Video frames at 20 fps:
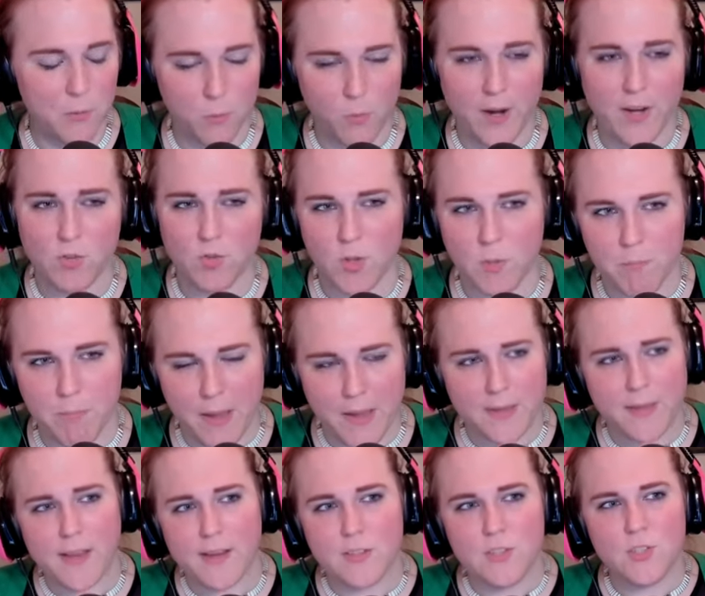right they're
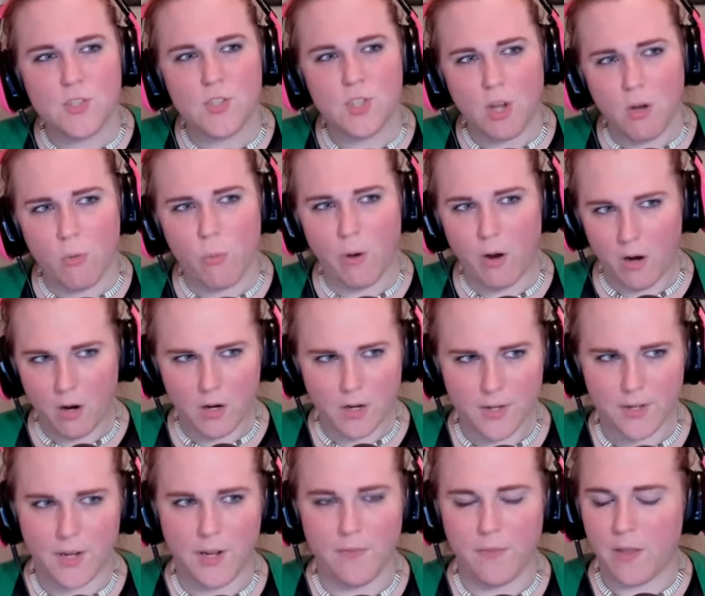banking so
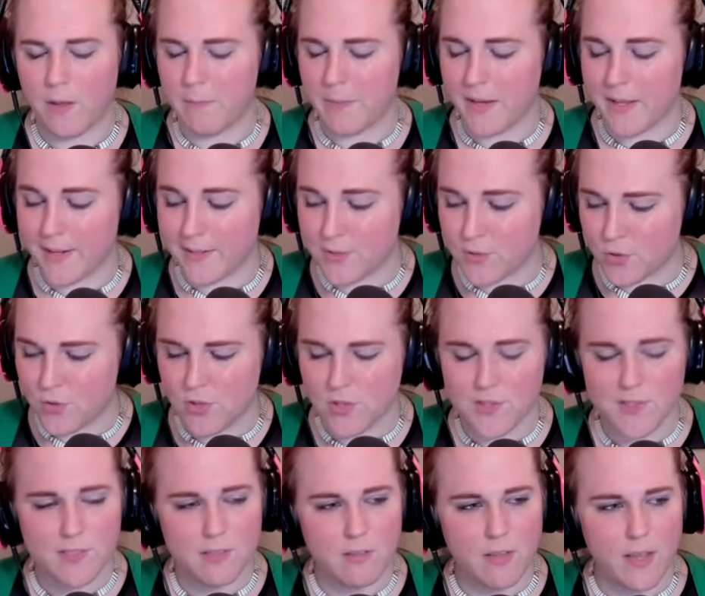hard on them and it's
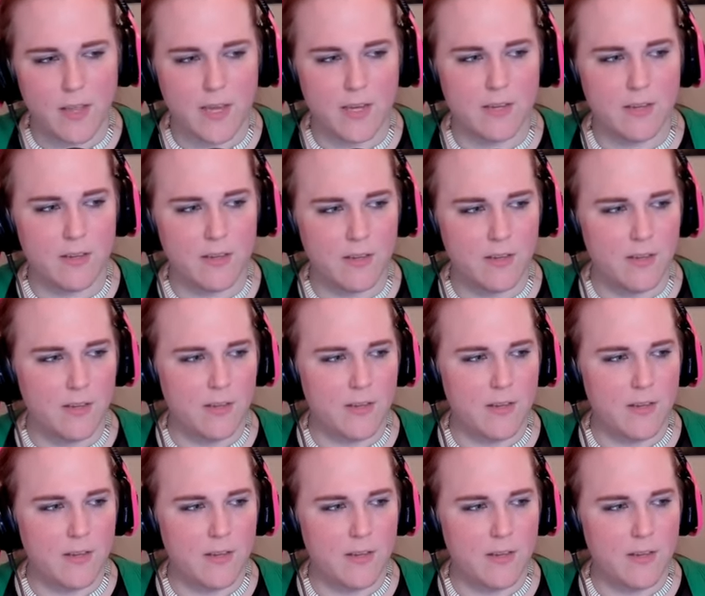just like